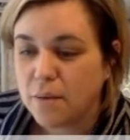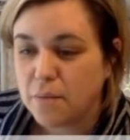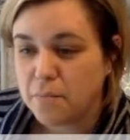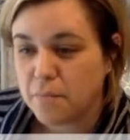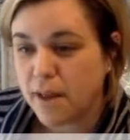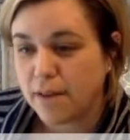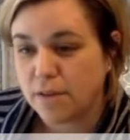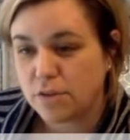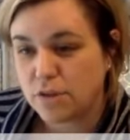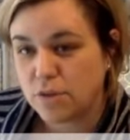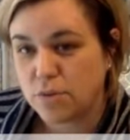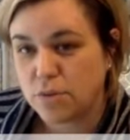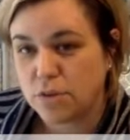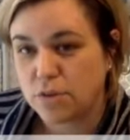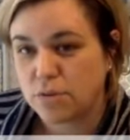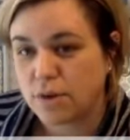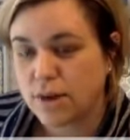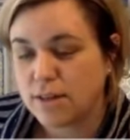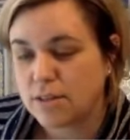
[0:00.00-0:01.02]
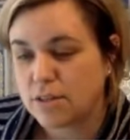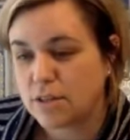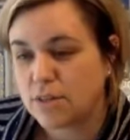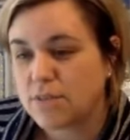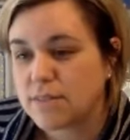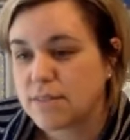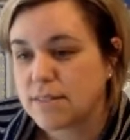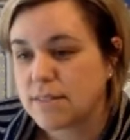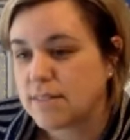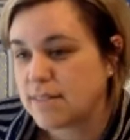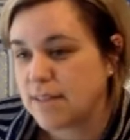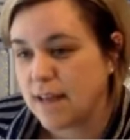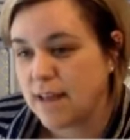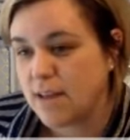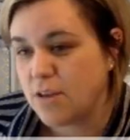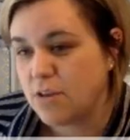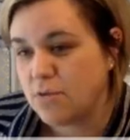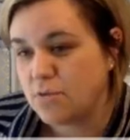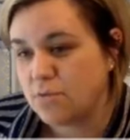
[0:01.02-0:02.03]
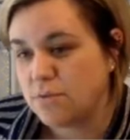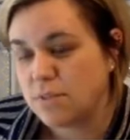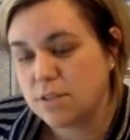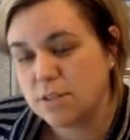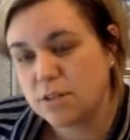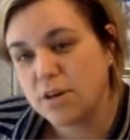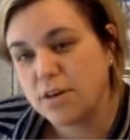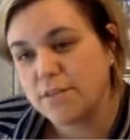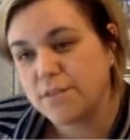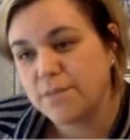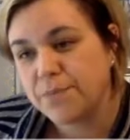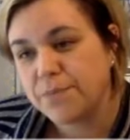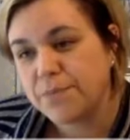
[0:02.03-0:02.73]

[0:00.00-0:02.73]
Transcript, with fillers: match you with the right services that you deserve.